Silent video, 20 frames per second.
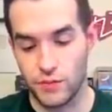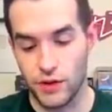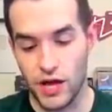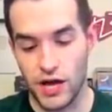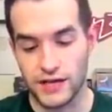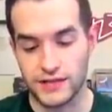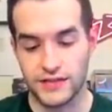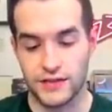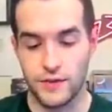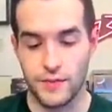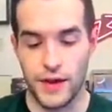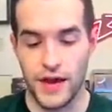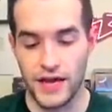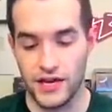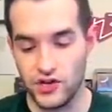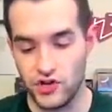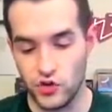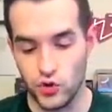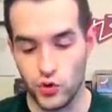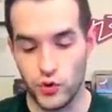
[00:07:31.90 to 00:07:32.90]
Blossom
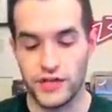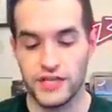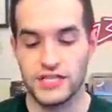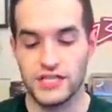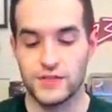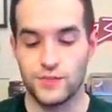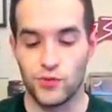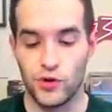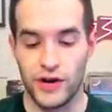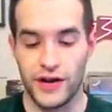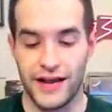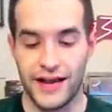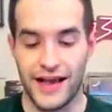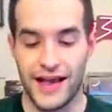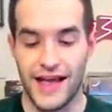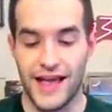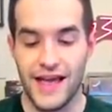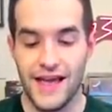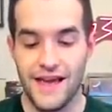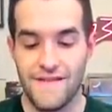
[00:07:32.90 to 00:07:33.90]
and Joyous
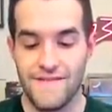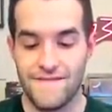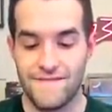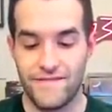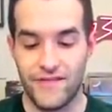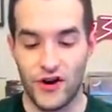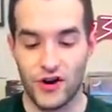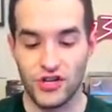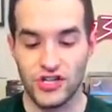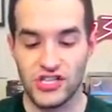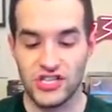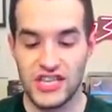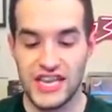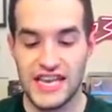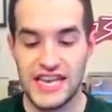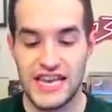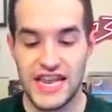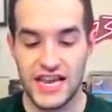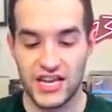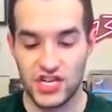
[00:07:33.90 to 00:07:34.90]
Spring First
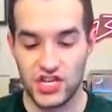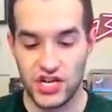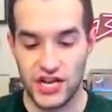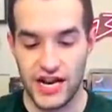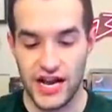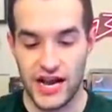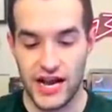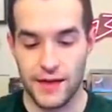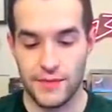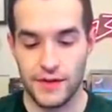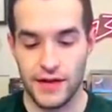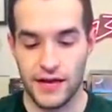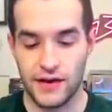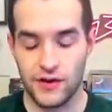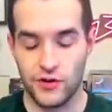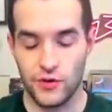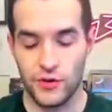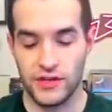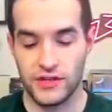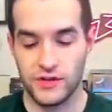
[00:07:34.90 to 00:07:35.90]
Edition? I am down
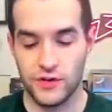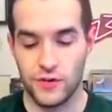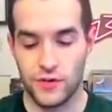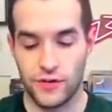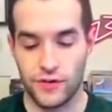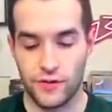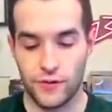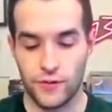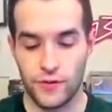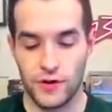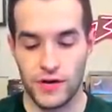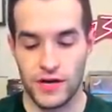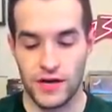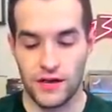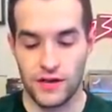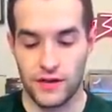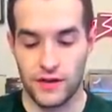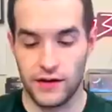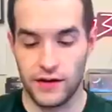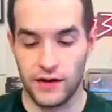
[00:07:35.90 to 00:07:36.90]
to do it. Let's do 3, I
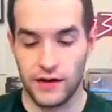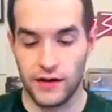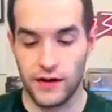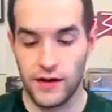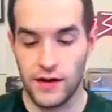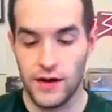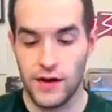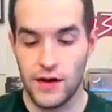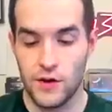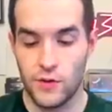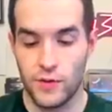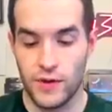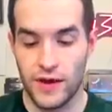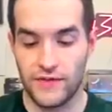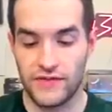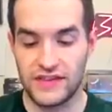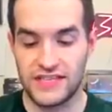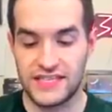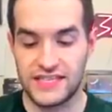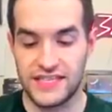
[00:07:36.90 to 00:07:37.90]
think. We
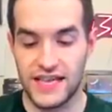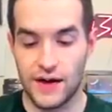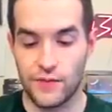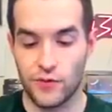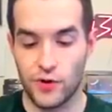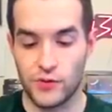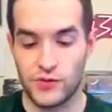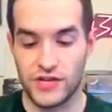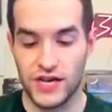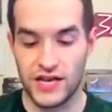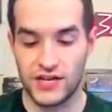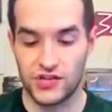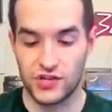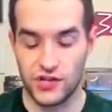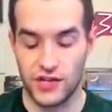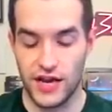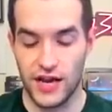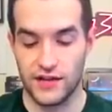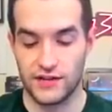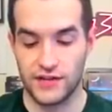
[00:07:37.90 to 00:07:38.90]
have the set
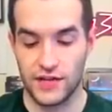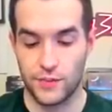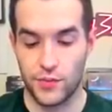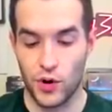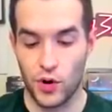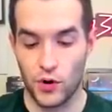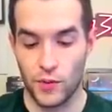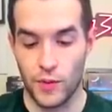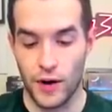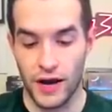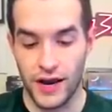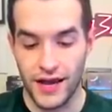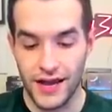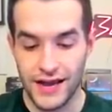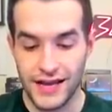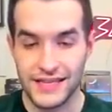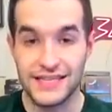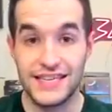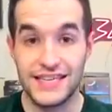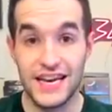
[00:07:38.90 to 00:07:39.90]
rotation. Yeah, it's like Pokemon.
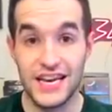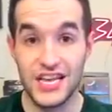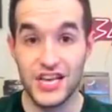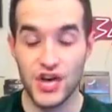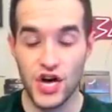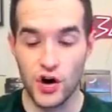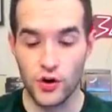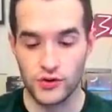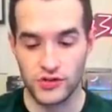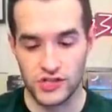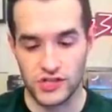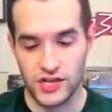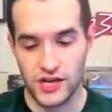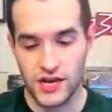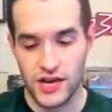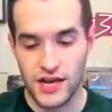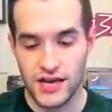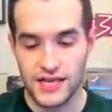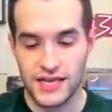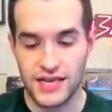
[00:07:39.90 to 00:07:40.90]
Diddy Ghost,
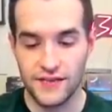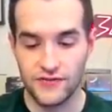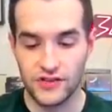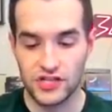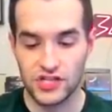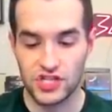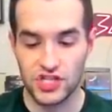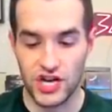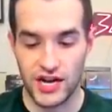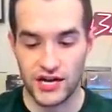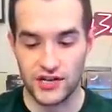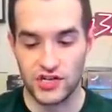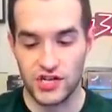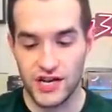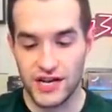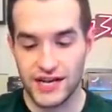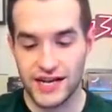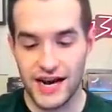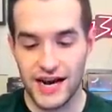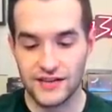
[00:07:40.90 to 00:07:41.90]
Gift Exchange,
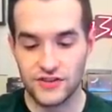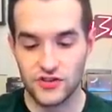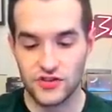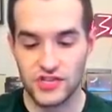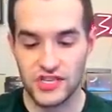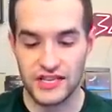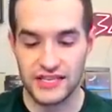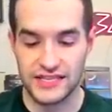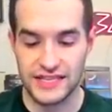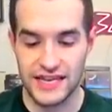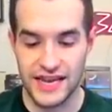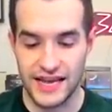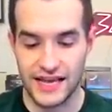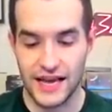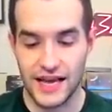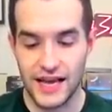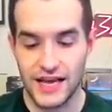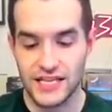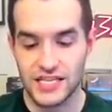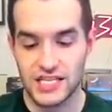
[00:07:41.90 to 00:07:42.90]
Kaiser Sea
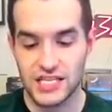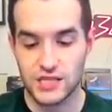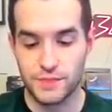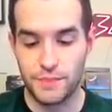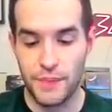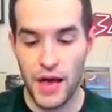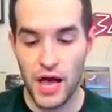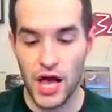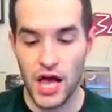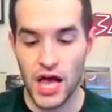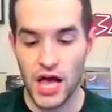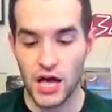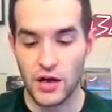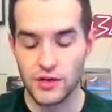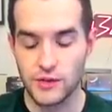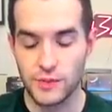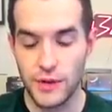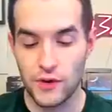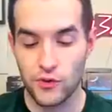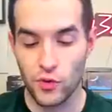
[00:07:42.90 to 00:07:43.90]
Snake,
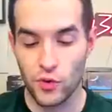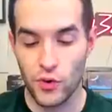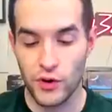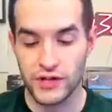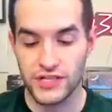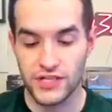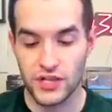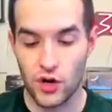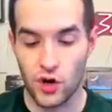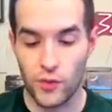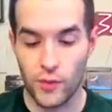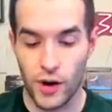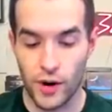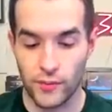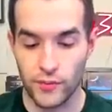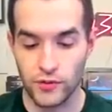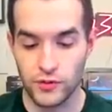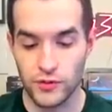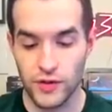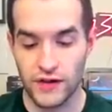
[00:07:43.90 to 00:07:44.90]
Speedroid, Skull
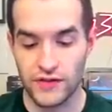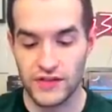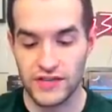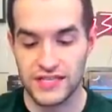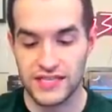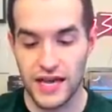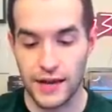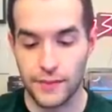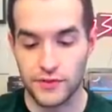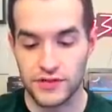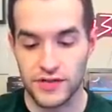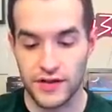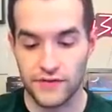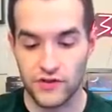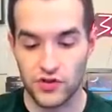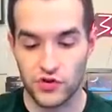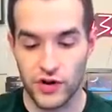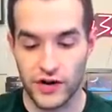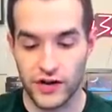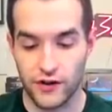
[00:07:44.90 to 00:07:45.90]
Marbles. We got the Disciples of
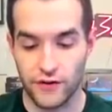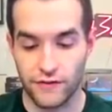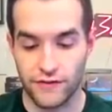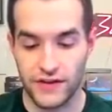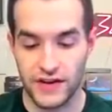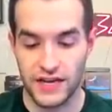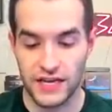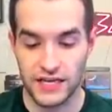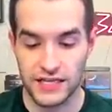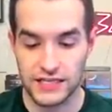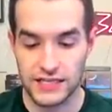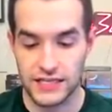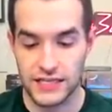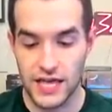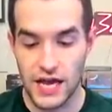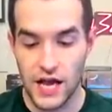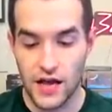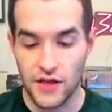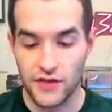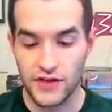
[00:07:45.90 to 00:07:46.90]
the Draco Phoenix,
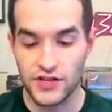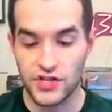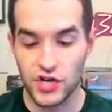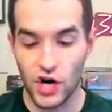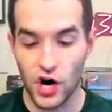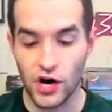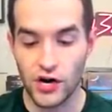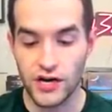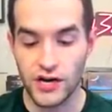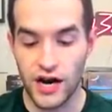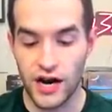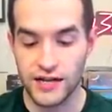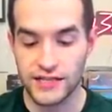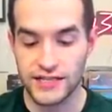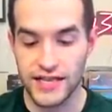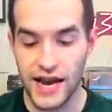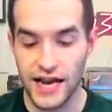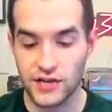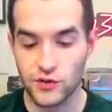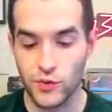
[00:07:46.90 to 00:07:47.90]
the Dark
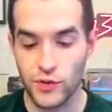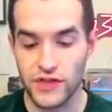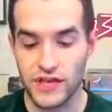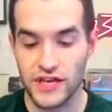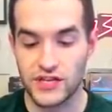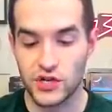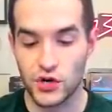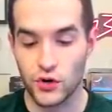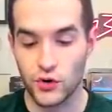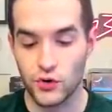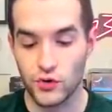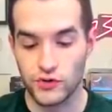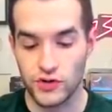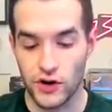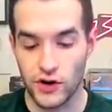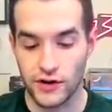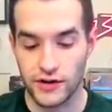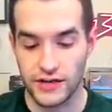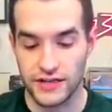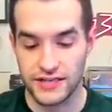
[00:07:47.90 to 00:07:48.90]
Contact with Eternal
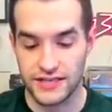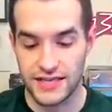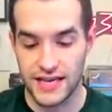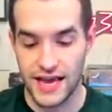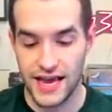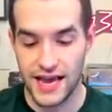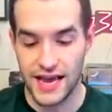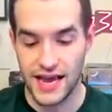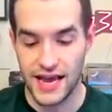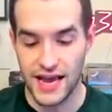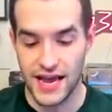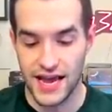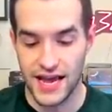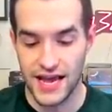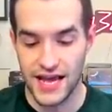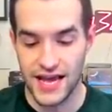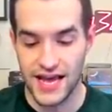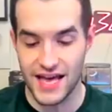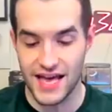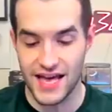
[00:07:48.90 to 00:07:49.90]
Darkness,
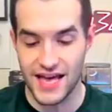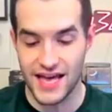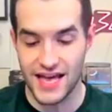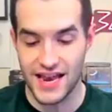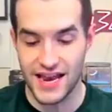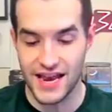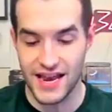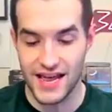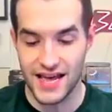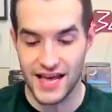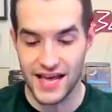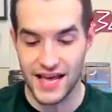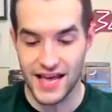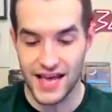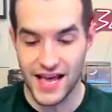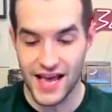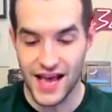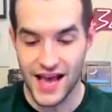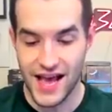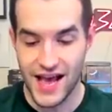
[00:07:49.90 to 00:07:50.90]
and
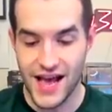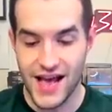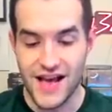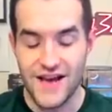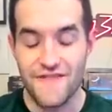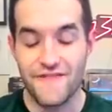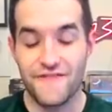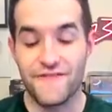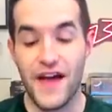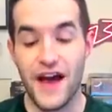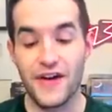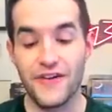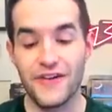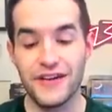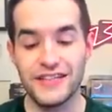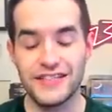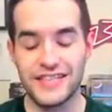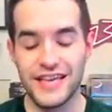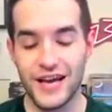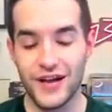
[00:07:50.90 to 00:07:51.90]

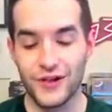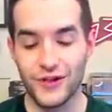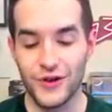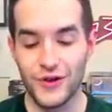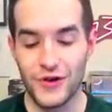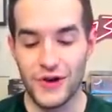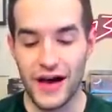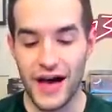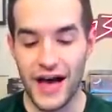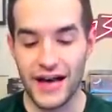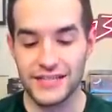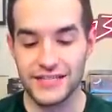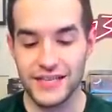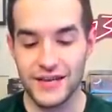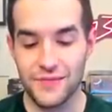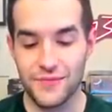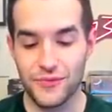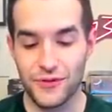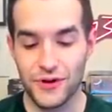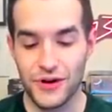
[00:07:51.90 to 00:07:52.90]
Fairy Tail Luna.
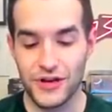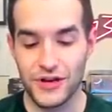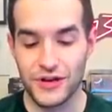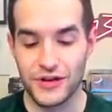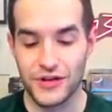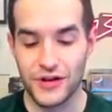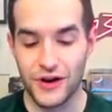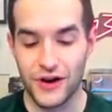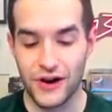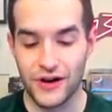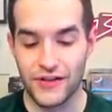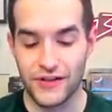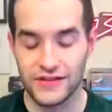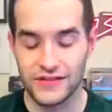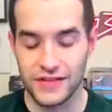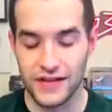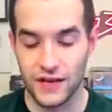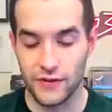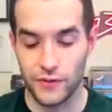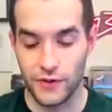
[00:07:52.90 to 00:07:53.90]
Actually a pretty good card.
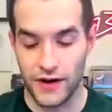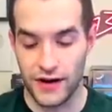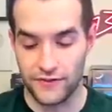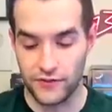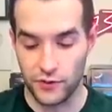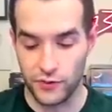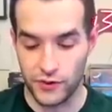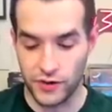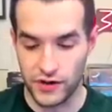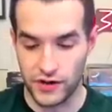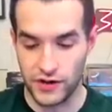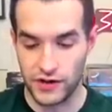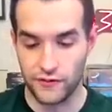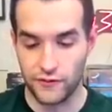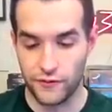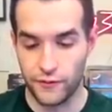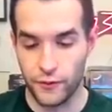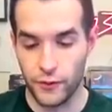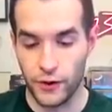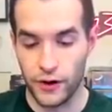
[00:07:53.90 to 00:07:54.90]
There's another one after it. We could have
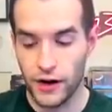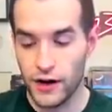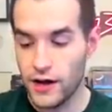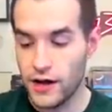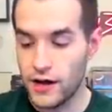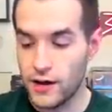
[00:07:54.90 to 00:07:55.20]
done 4.